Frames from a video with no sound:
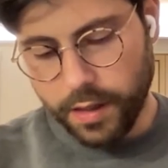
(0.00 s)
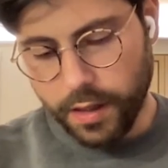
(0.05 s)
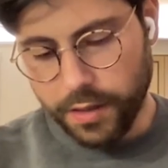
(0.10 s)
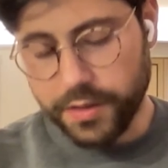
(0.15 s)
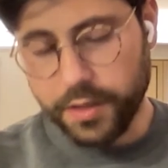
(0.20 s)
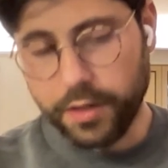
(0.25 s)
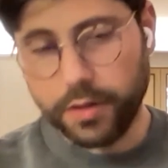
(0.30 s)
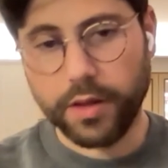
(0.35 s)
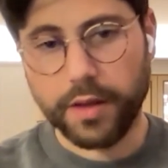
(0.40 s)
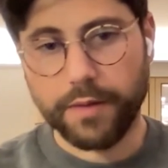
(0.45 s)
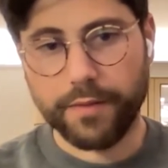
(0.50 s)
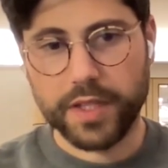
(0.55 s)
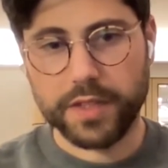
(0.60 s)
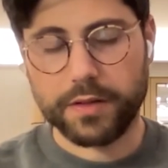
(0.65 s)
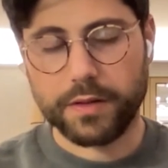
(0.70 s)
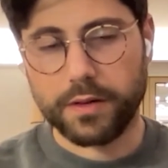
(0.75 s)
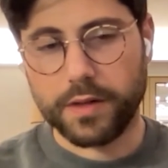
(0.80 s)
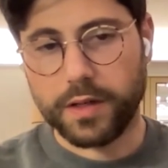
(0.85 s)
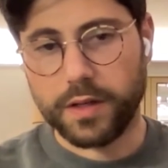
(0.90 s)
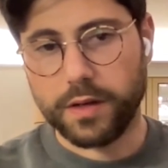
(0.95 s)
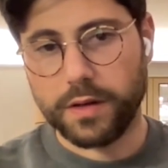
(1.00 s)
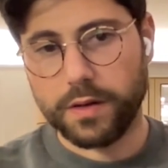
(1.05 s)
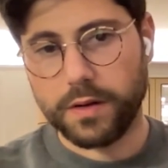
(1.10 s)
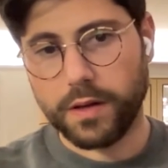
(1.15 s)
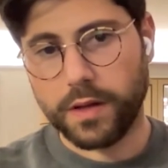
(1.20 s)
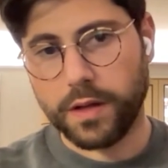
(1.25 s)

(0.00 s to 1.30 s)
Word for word: I was an early investor in it.